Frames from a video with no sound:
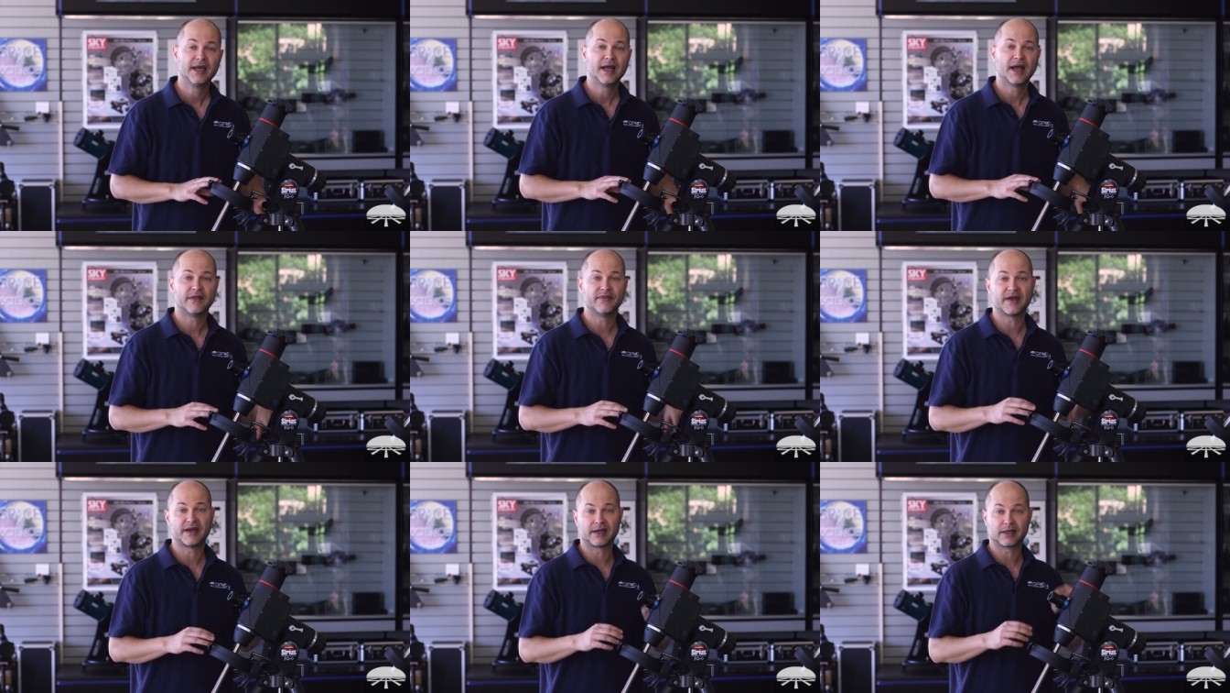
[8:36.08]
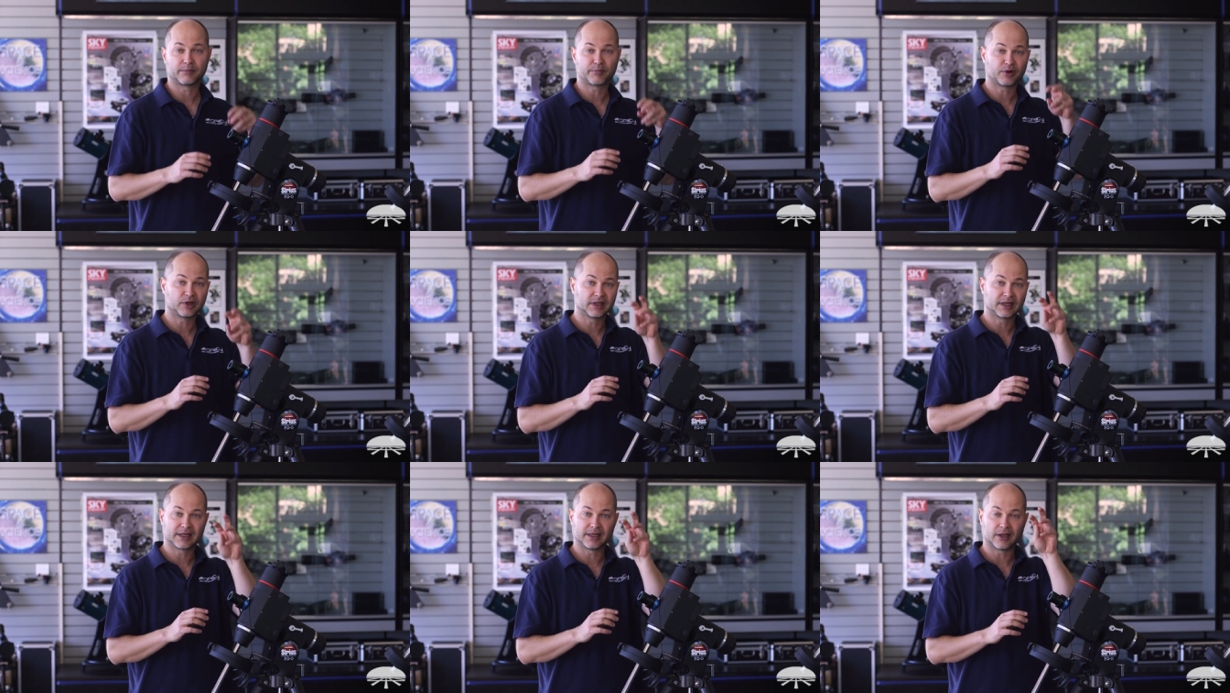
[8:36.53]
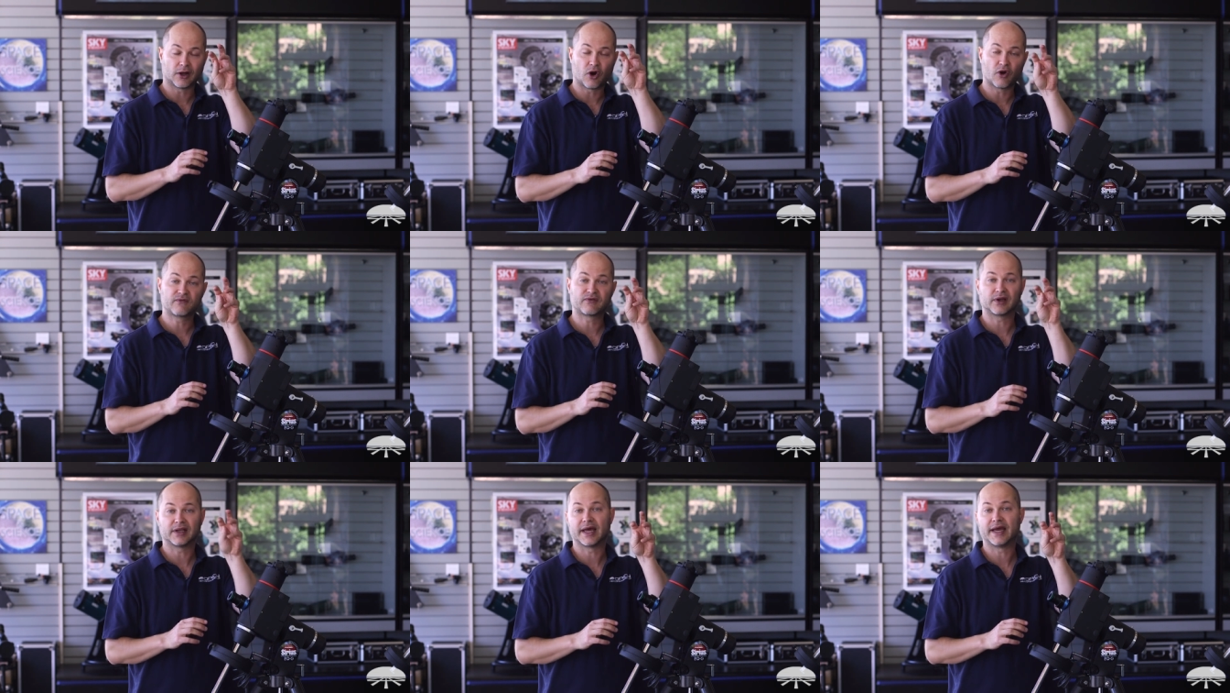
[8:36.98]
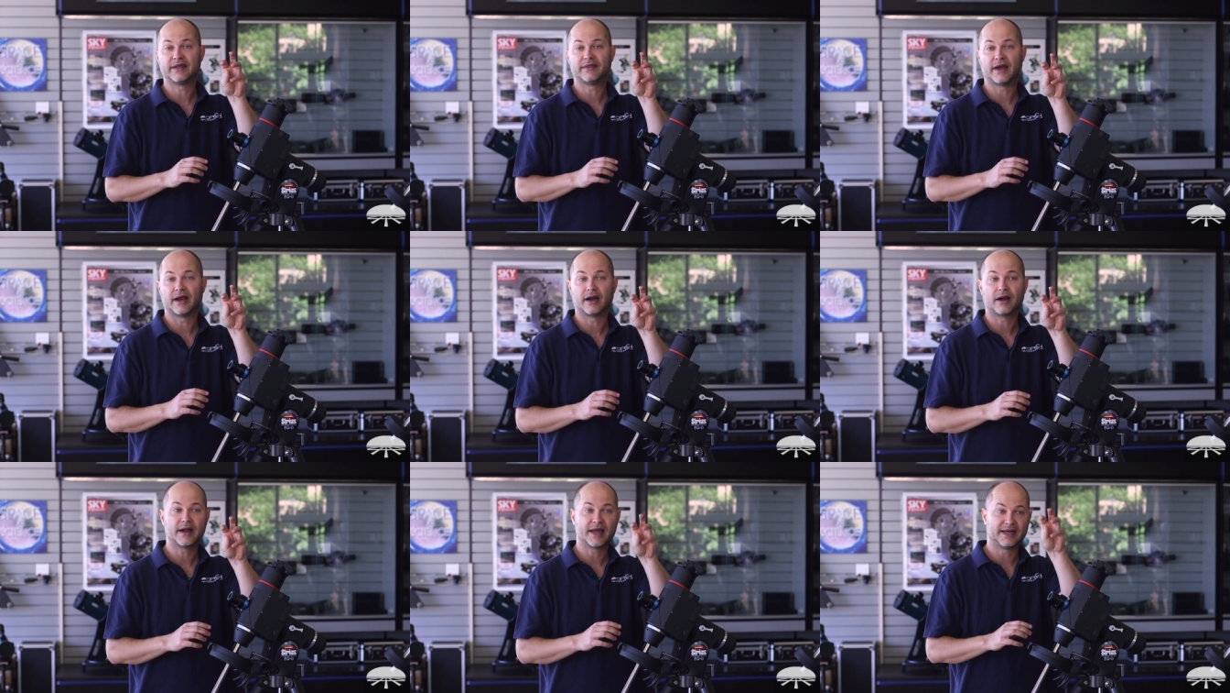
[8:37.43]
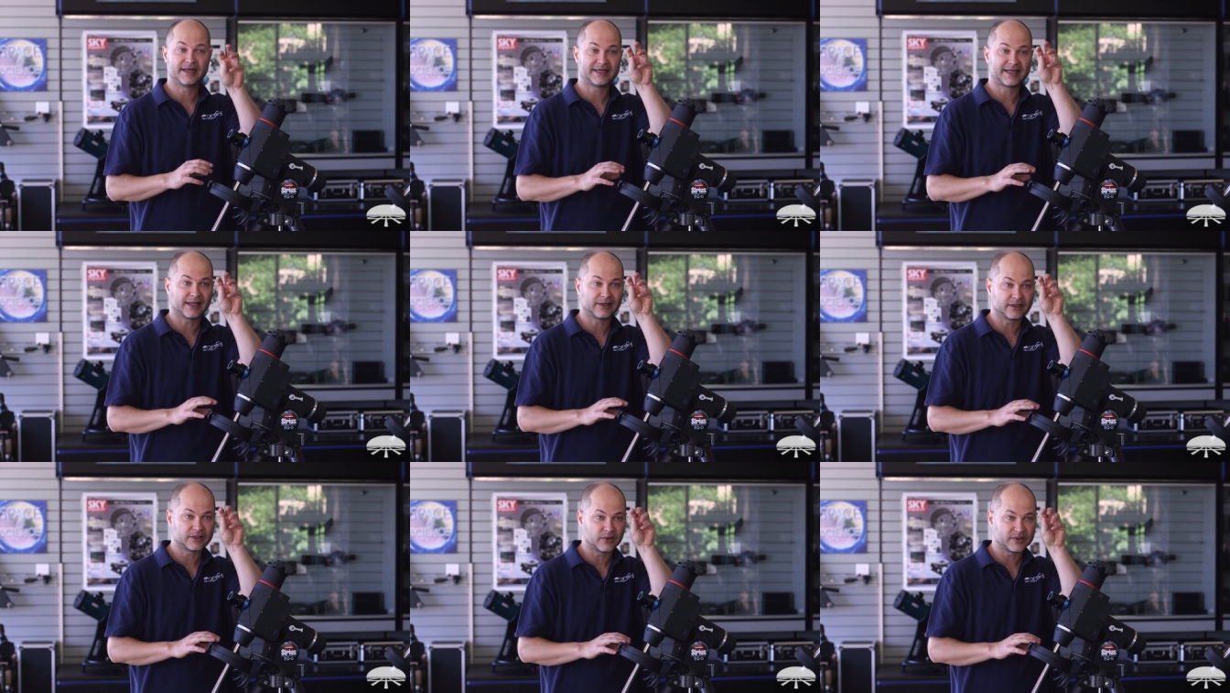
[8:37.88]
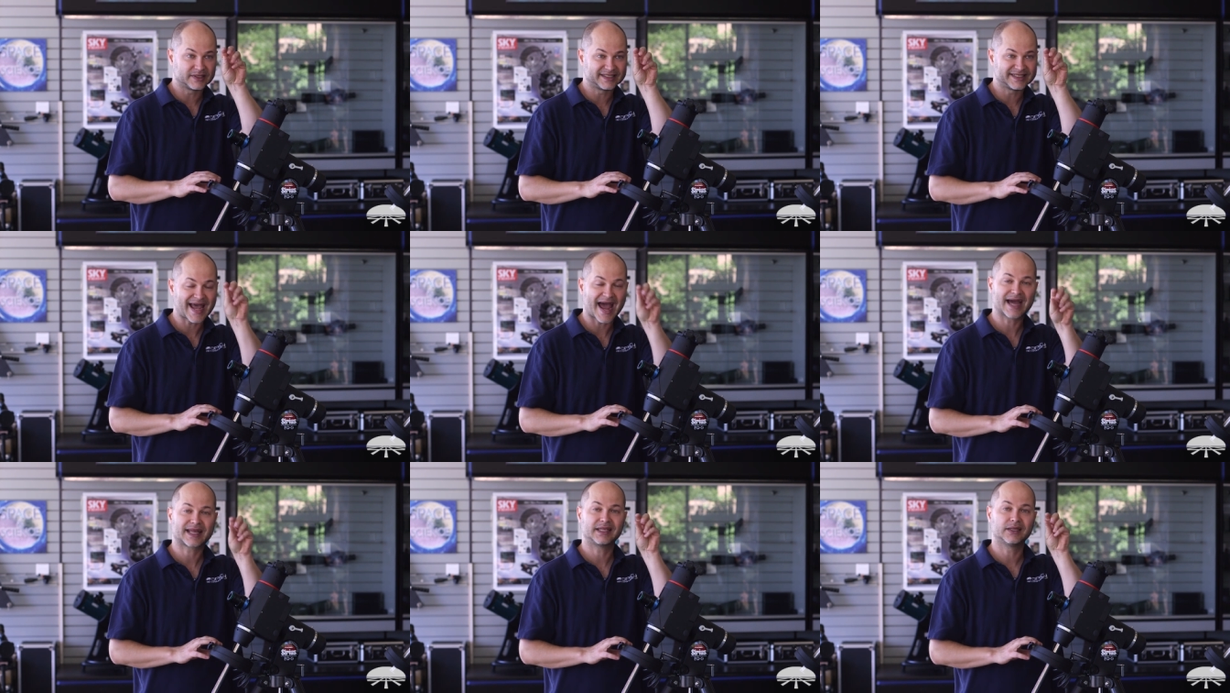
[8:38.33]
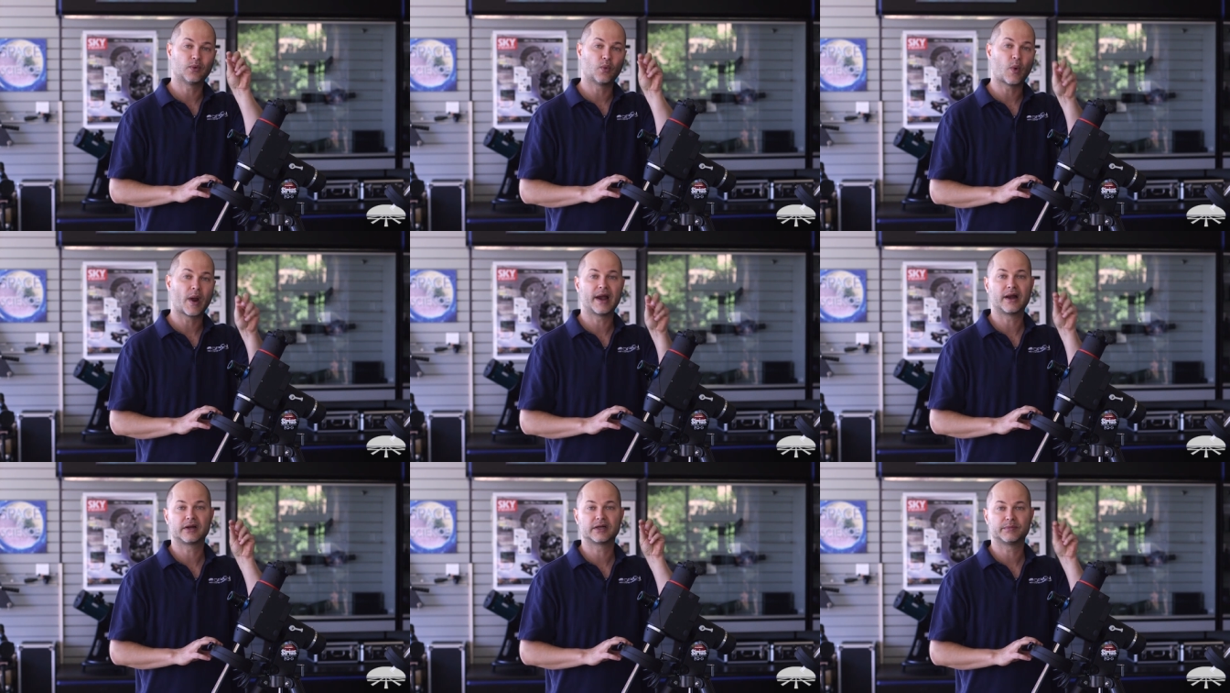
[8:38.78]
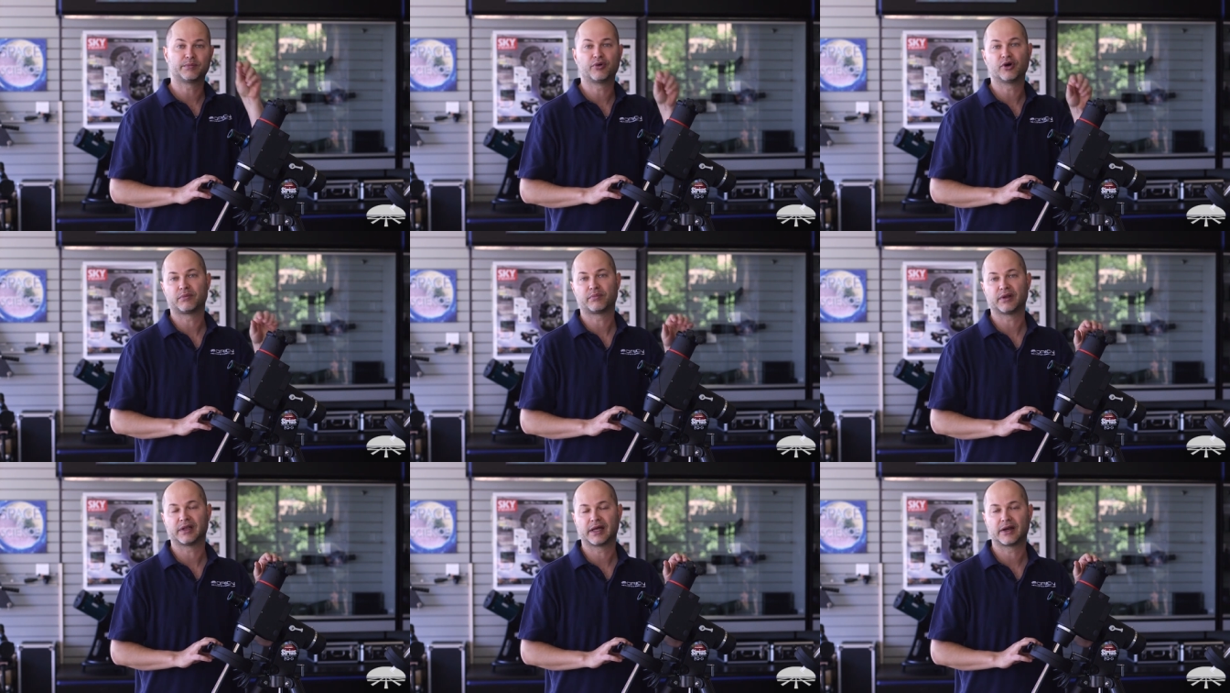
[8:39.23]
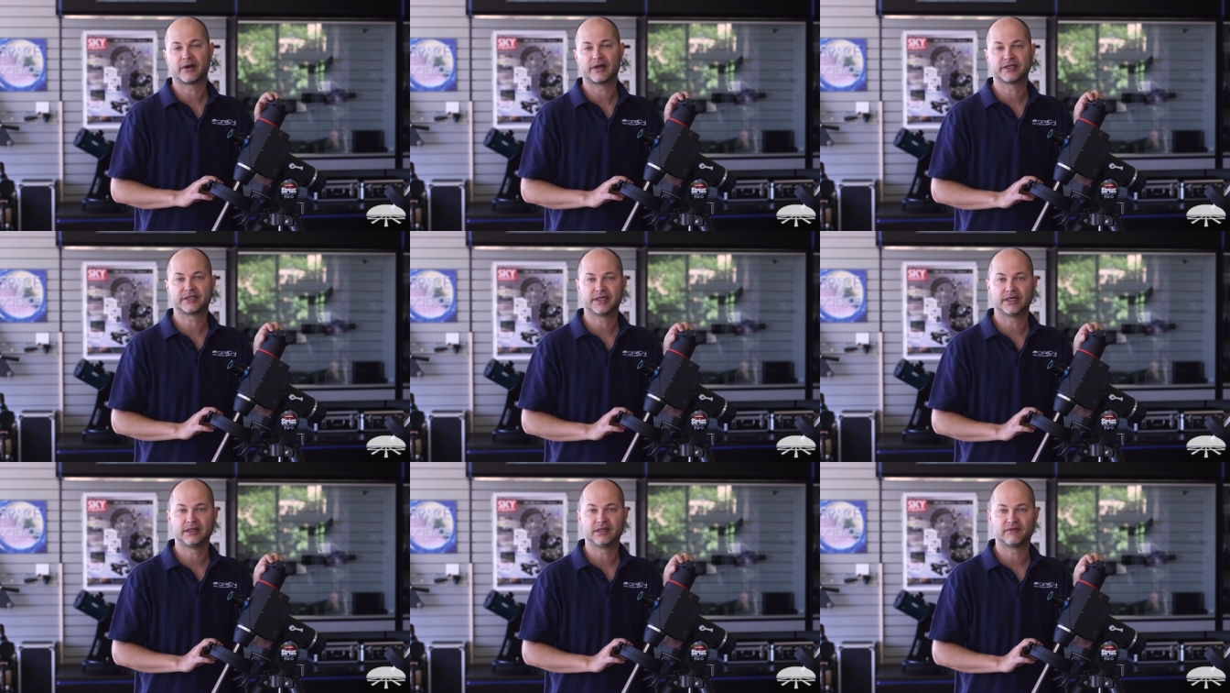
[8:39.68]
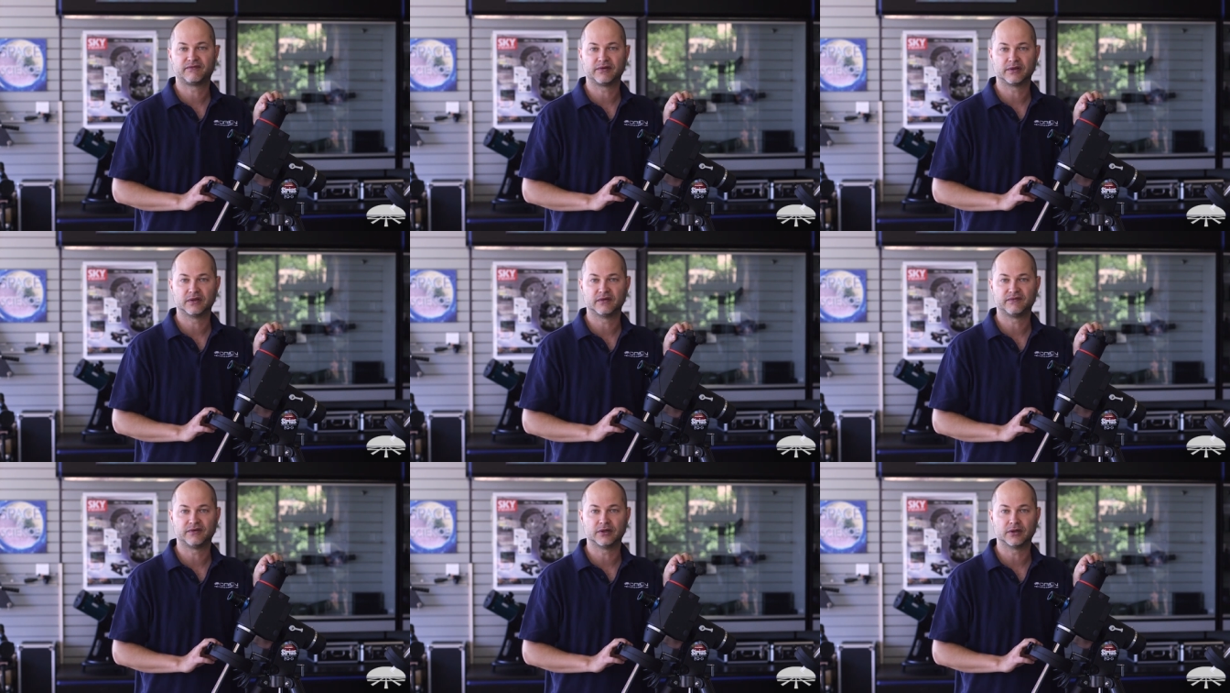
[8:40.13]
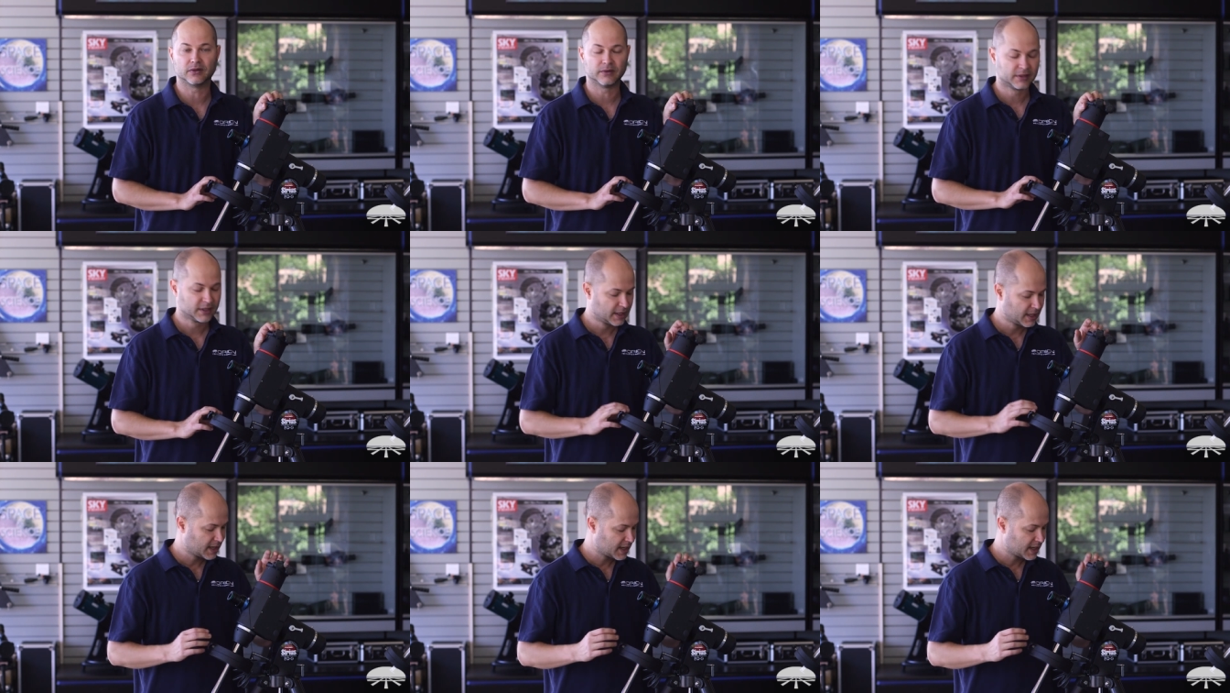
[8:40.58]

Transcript: And then it'll put a little overlay there and tell you exactly where to put Polaris in the field of view.